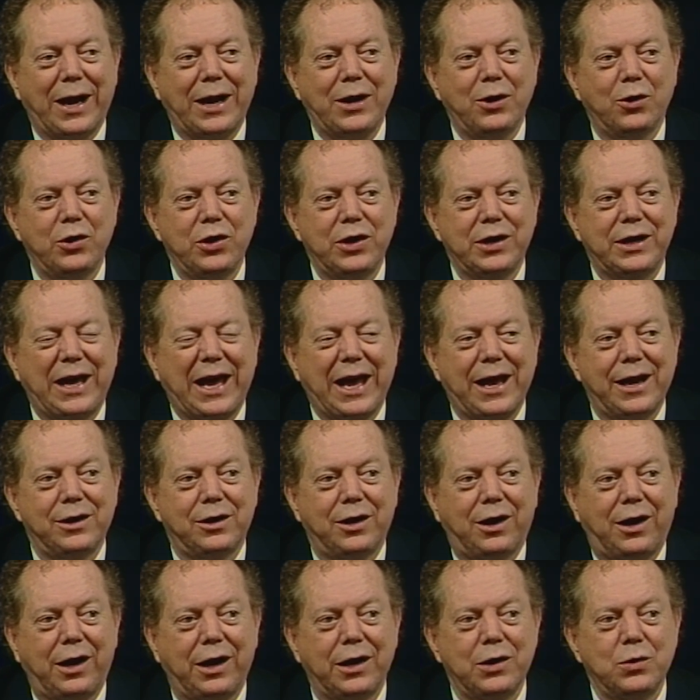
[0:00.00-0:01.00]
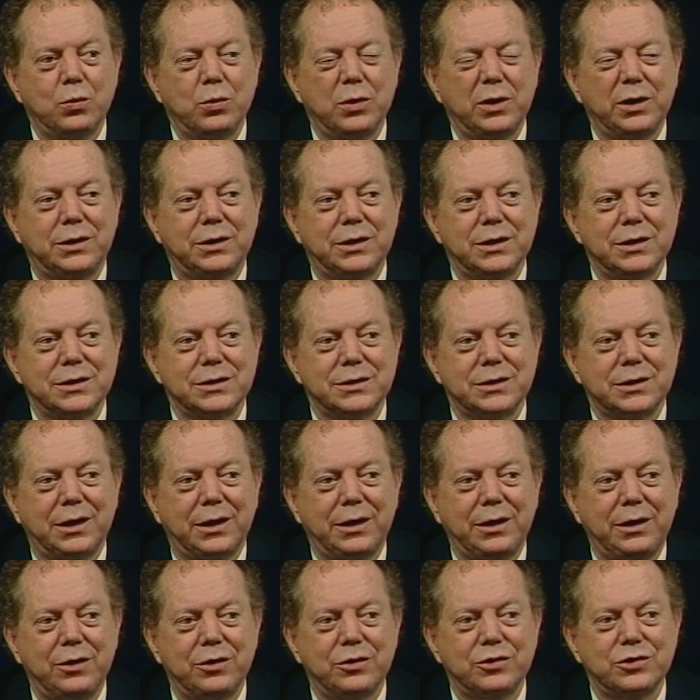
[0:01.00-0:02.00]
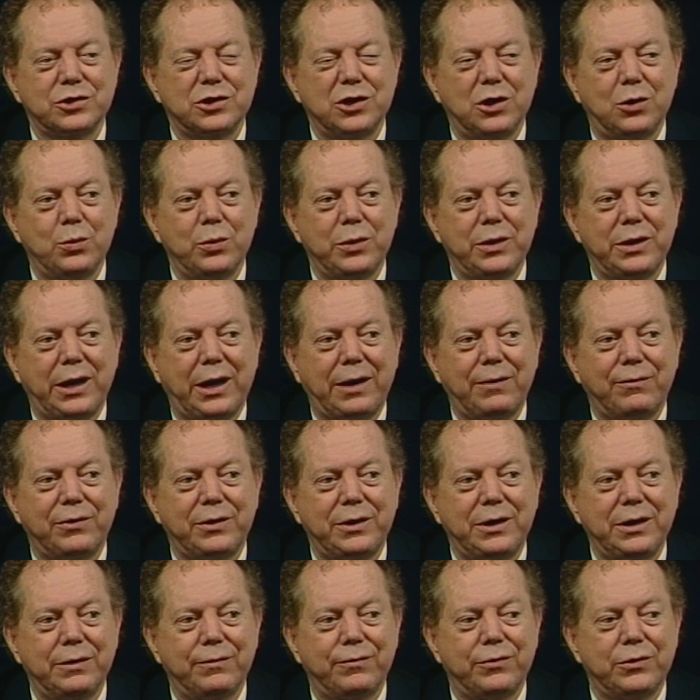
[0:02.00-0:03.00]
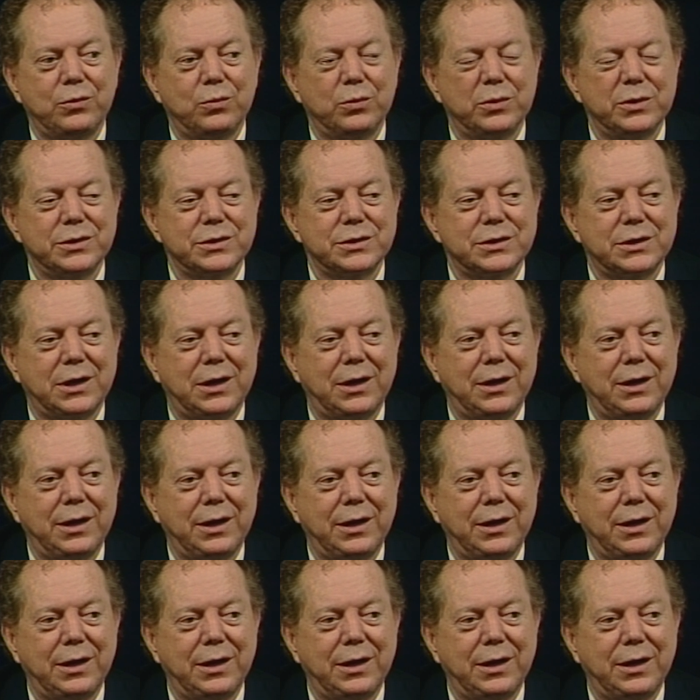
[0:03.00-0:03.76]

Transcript: well, I know you can't in Hollywood because uh, years ago when David Niven was